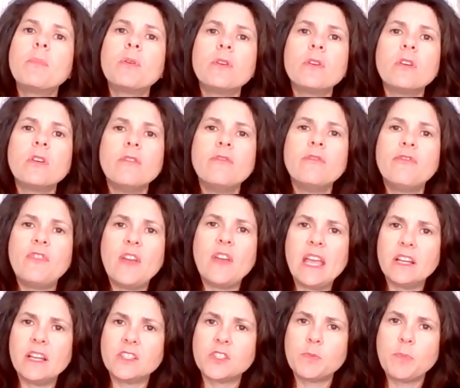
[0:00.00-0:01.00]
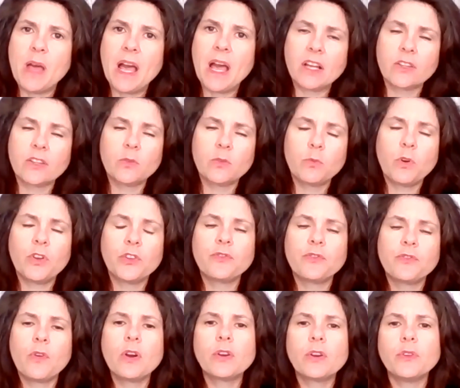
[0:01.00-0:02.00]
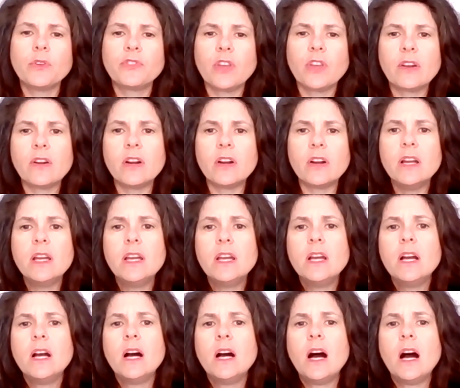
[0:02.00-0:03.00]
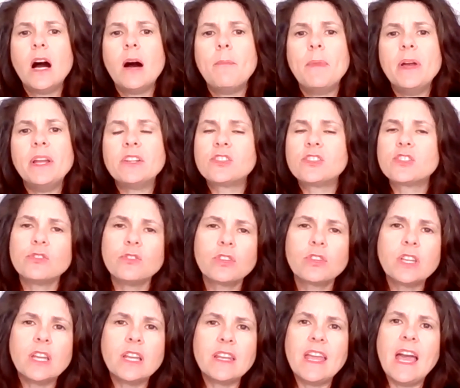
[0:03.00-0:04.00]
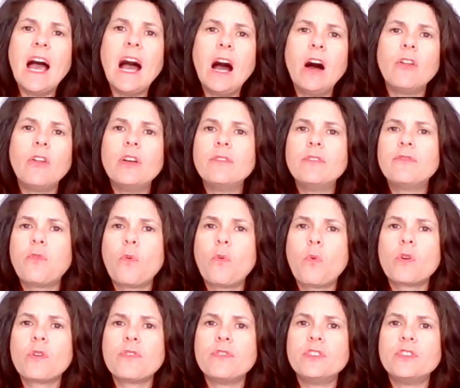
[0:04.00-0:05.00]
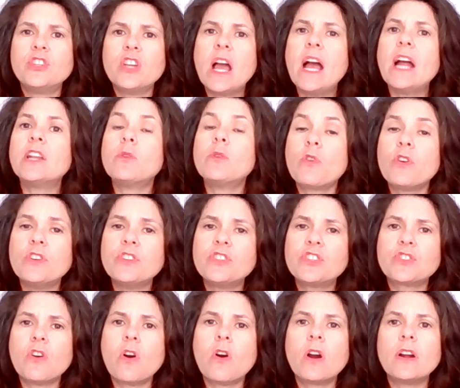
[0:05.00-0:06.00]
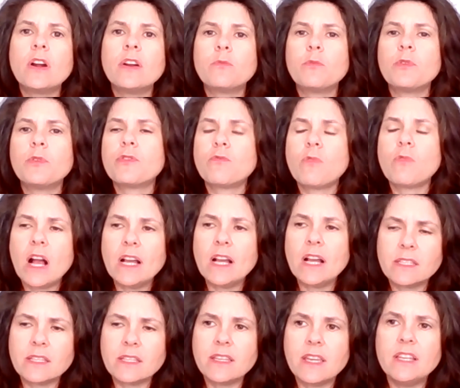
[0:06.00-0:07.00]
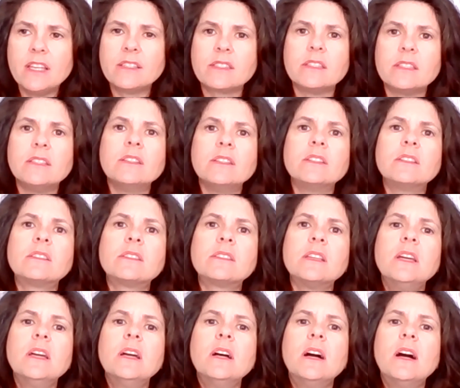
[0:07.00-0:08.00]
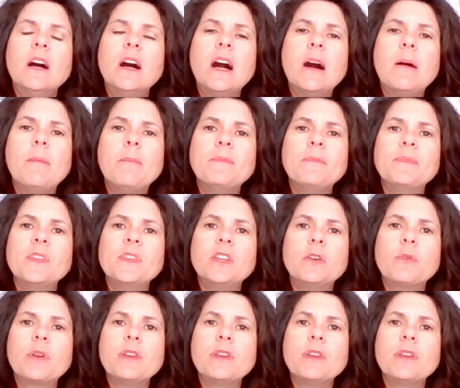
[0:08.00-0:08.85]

number of fans back at the Wells Fargo Center. And it's looking now that for the January start with the rising cases, and